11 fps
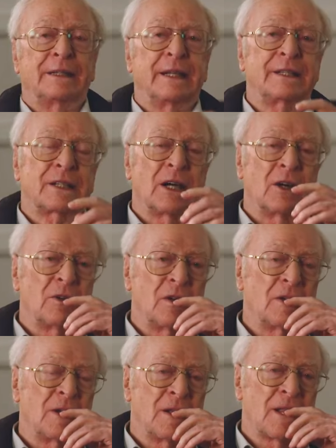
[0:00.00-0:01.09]
I never went
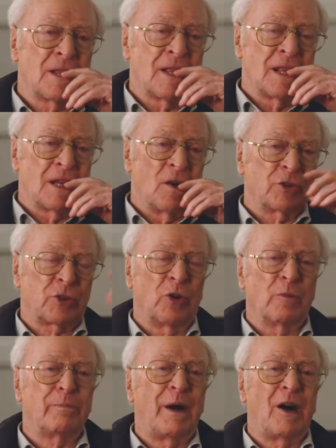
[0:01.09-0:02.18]
with that saying,
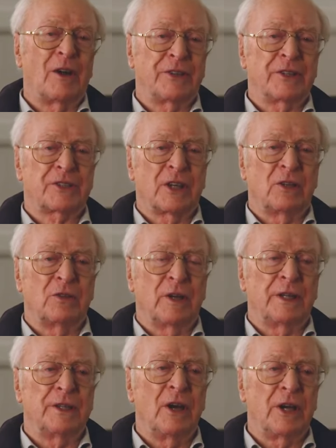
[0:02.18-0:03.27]
because I never went on
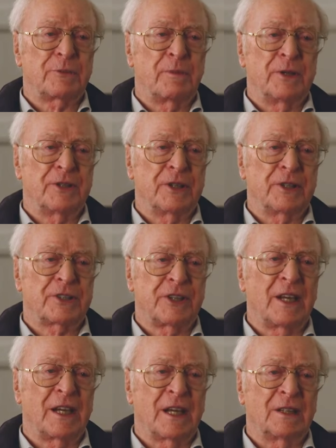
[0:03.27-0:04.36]
location without her.
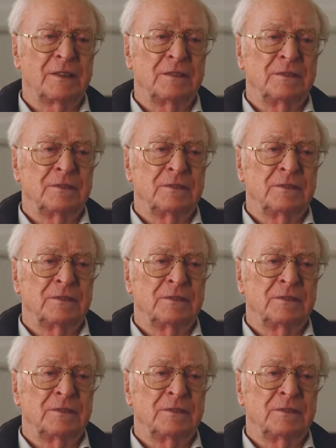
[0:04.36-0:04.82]
Simple."